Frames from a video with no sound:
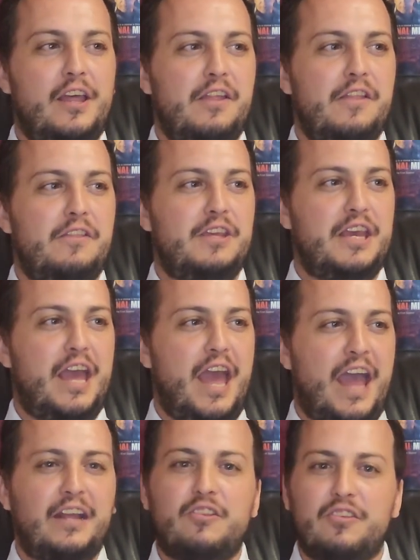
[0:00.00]
The
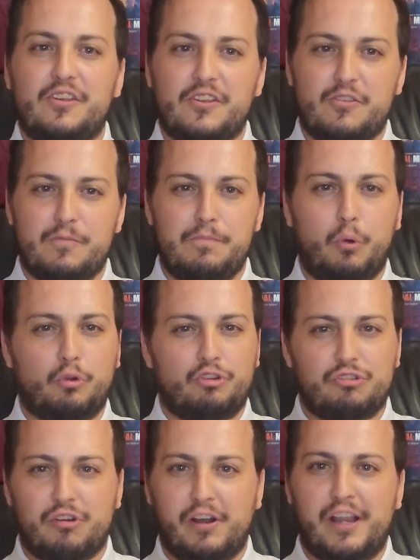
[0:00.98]
actors
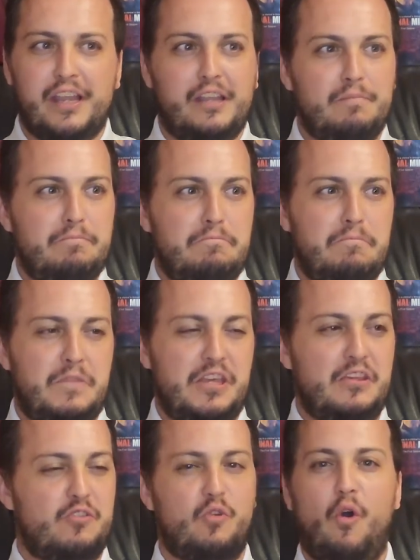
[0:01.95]
portray
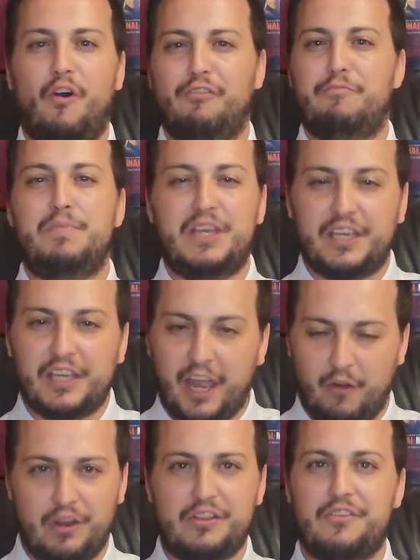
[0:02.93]
these offbeat
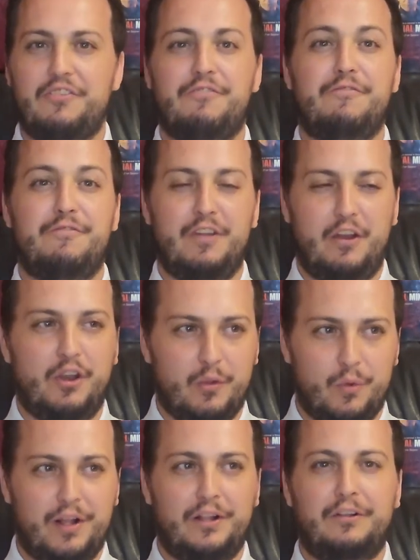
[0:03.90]
characters very
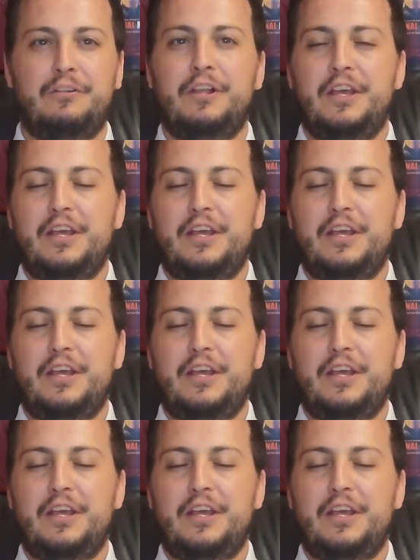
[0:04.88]
well,